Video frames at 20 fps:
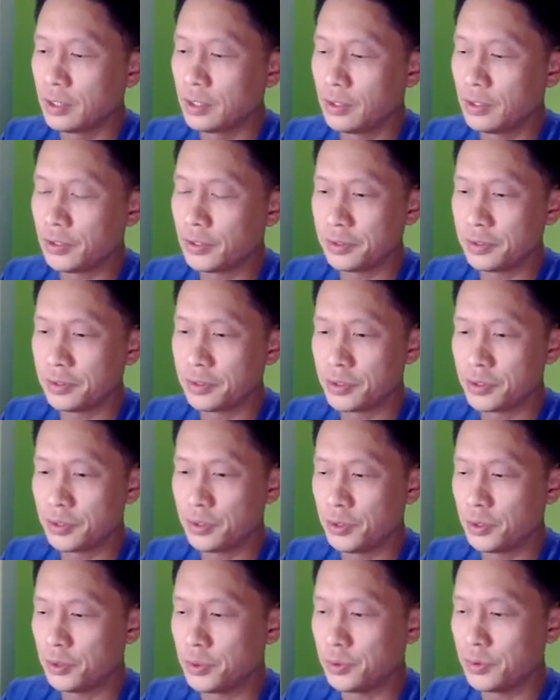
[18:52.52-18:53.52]
Okay,
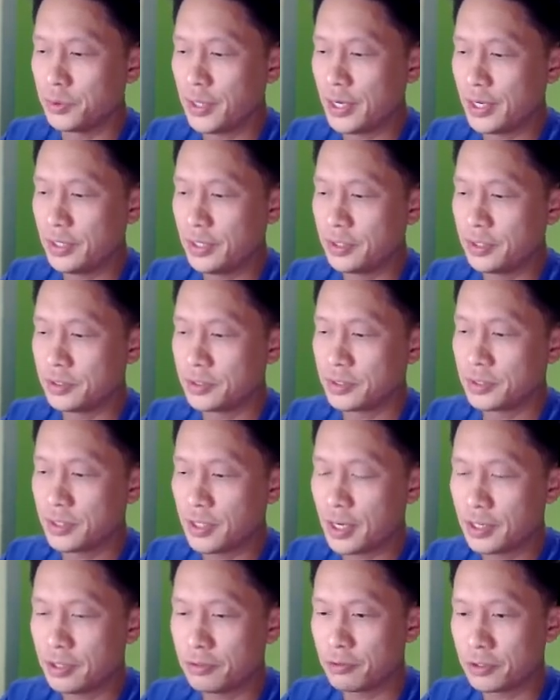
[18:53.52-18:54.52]
so that is
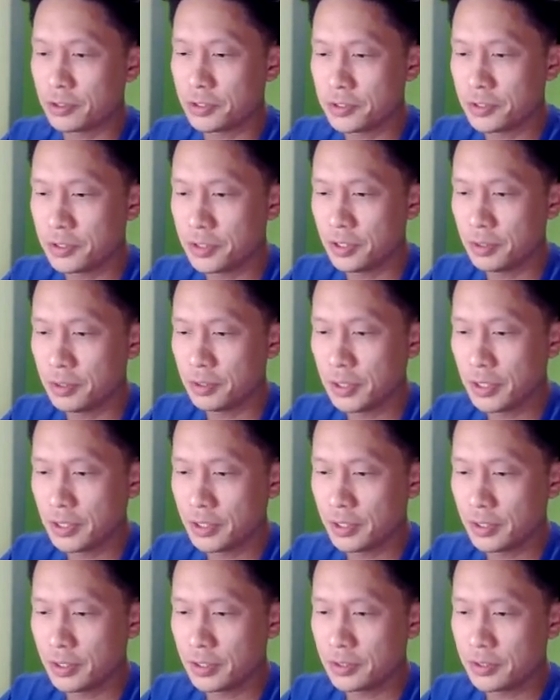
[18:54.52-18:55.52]
kind of hard to see
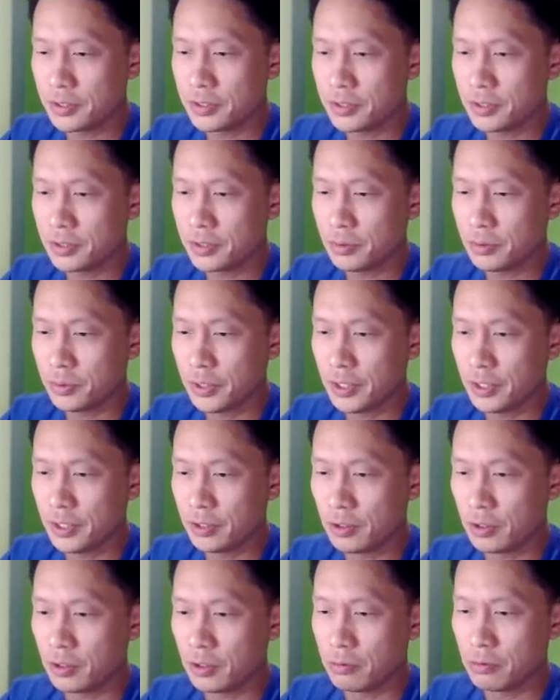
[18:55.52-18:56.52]
because we
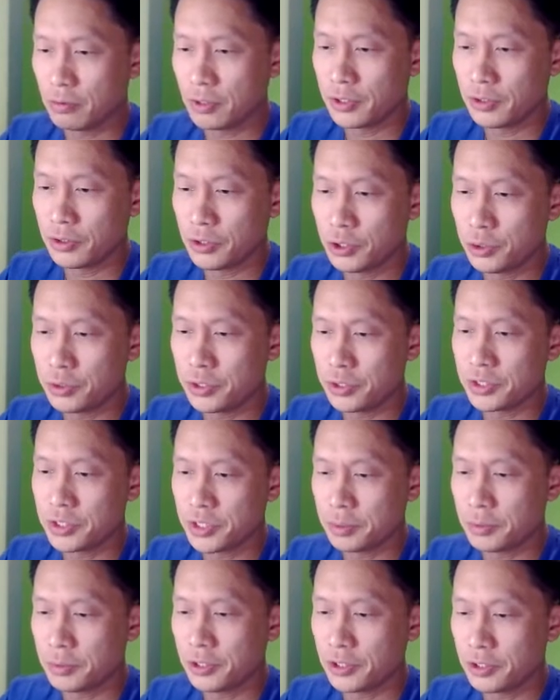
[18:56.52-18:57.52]
are using a
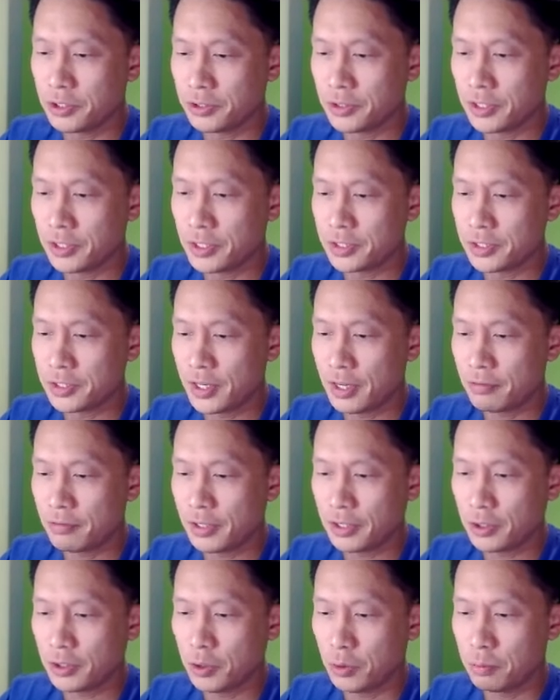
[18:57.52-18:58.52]
simulator that doesn't have
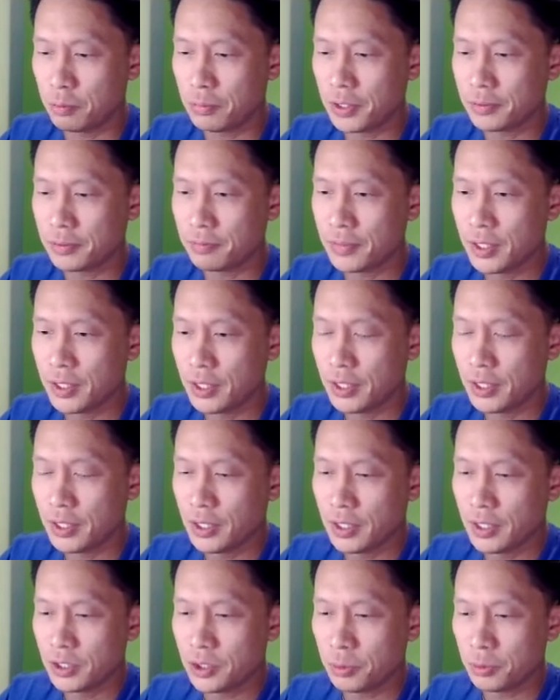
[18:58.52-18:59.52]
like a home button.
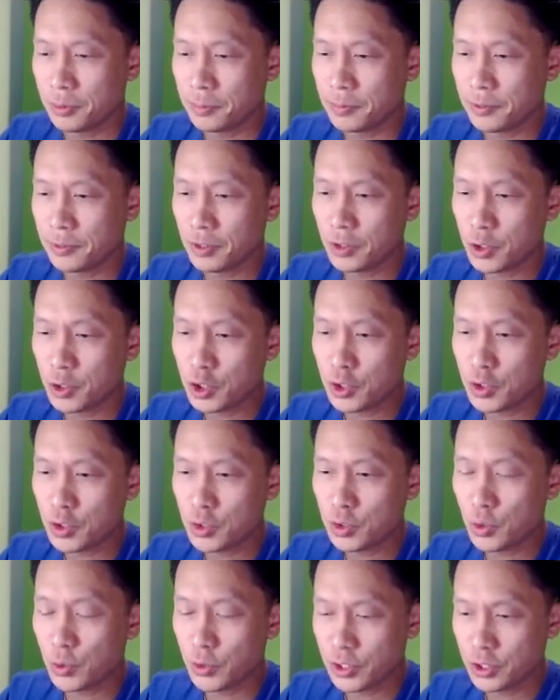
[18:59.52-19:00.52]
So what I'm going
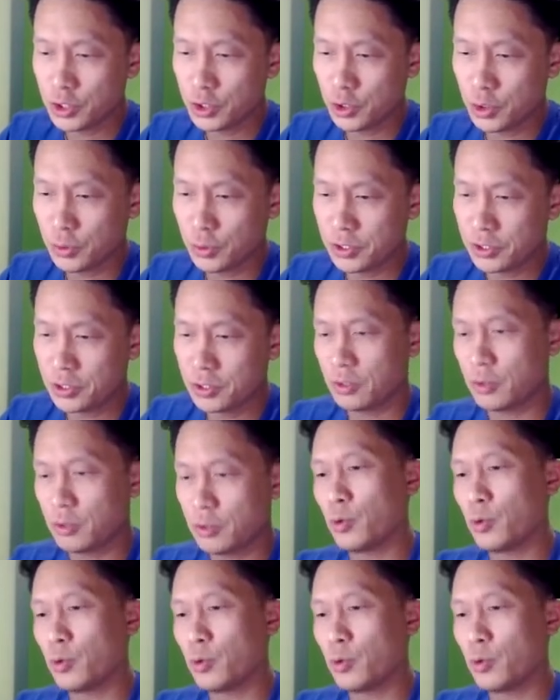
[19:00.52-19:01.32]
to do is going to